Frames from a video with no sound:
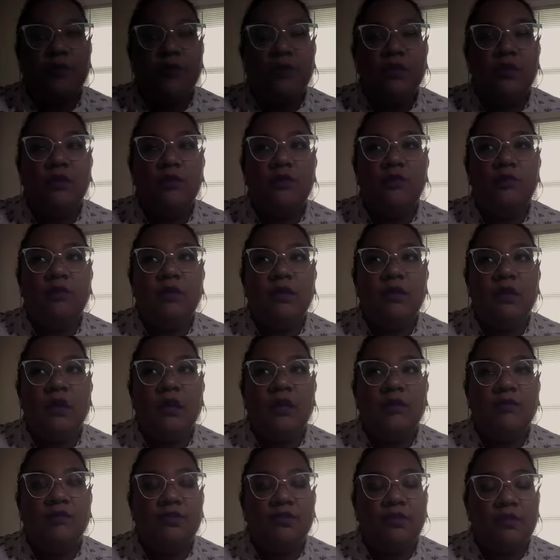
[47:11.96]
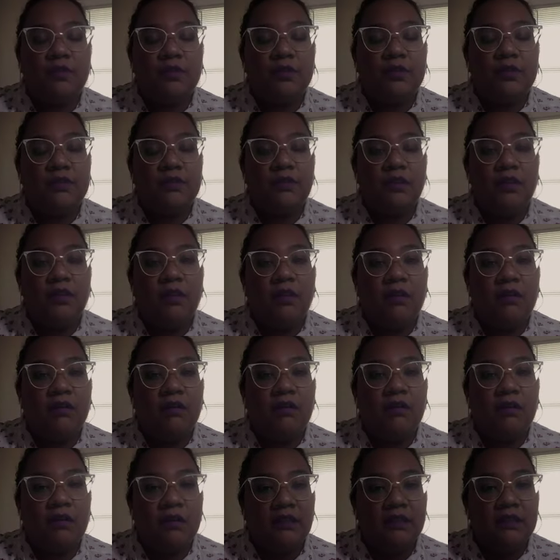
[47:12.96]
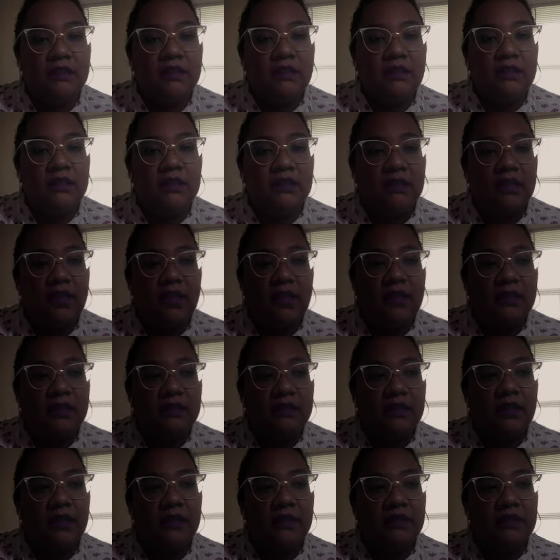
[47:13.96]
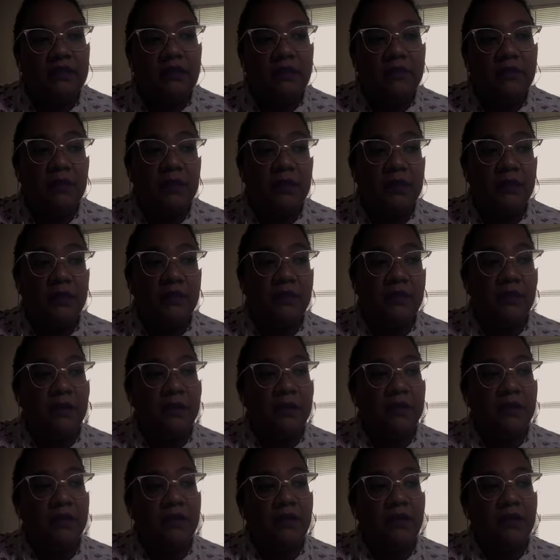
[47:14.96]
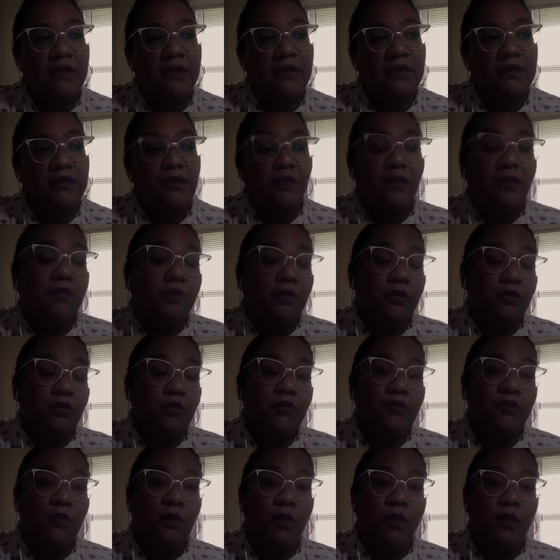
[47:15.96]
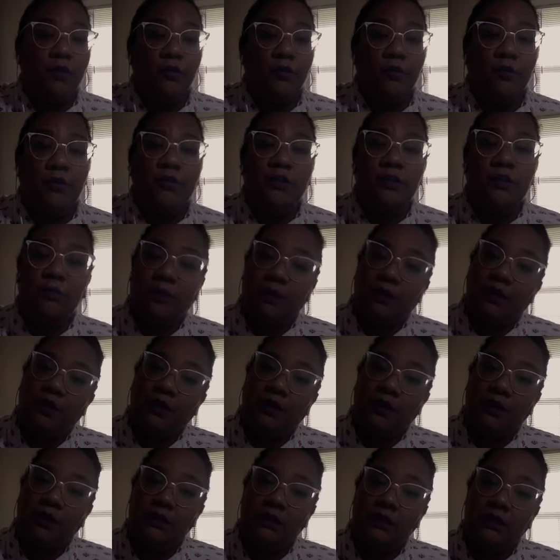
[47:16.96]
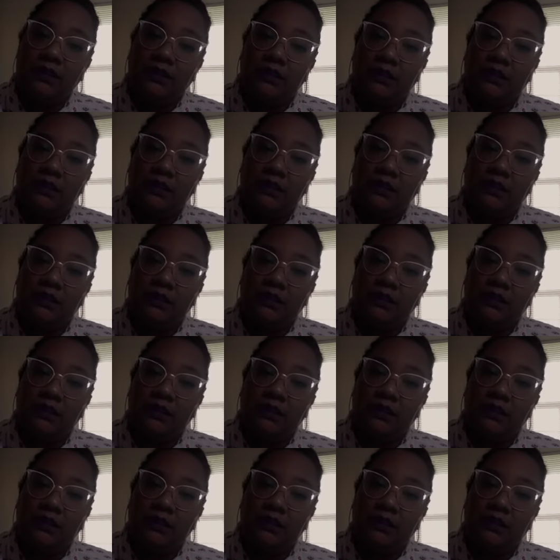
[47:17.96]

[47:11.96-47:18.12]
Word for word: you, what kind of stories is that something that like stuff you've gone through and experienced?